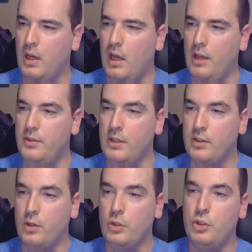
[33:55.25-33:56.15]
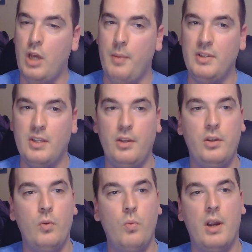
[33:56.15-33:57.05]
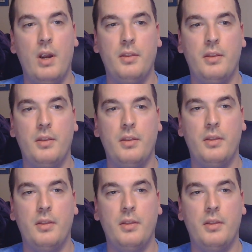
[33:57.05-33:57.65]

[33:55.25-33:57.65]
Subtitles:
does a good job at telling you where this